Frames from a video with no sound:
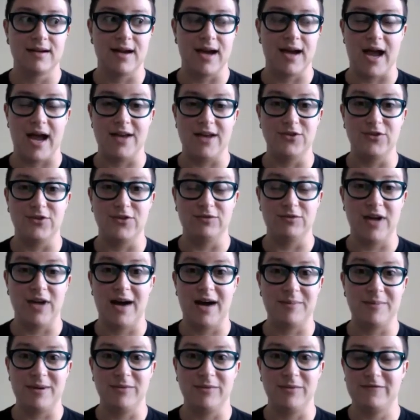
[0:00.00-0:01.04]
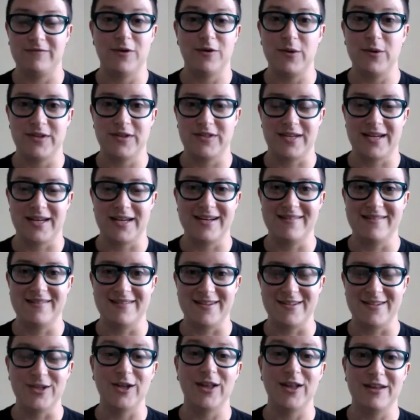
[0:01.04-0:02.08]
and not be able to focus on anything
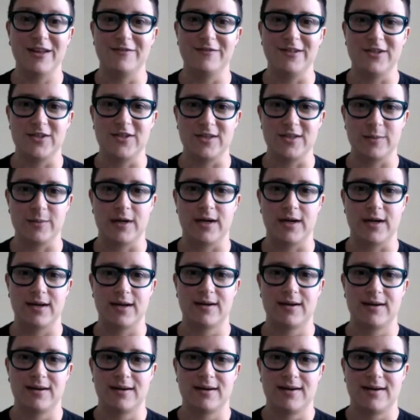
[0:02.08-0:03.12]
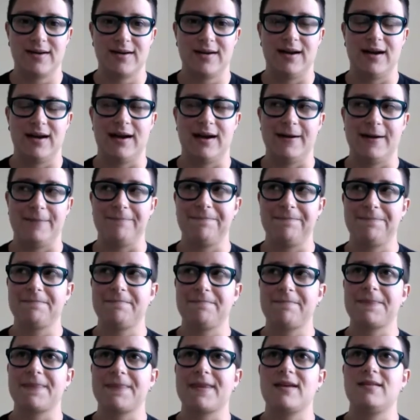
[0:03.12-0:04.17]
until I finish the book. Um,
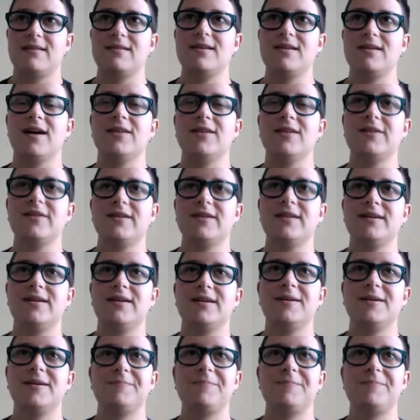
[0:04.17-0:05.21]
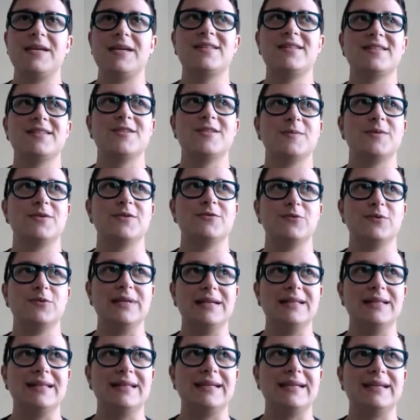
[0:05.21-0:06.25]
the other piece that has been
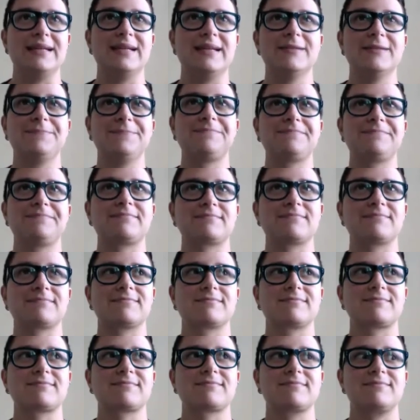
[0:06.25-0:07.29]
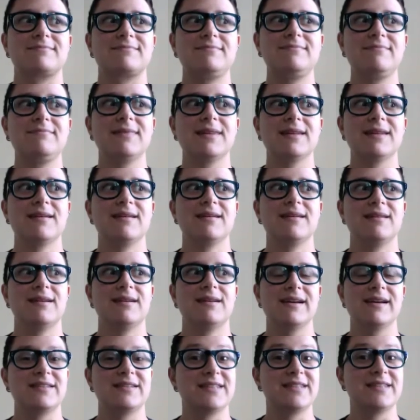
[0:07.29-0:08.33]
really
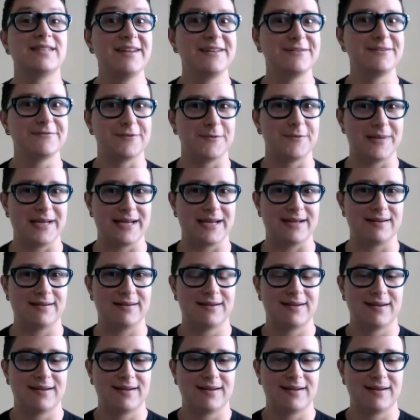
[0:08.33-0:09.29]
exciting for me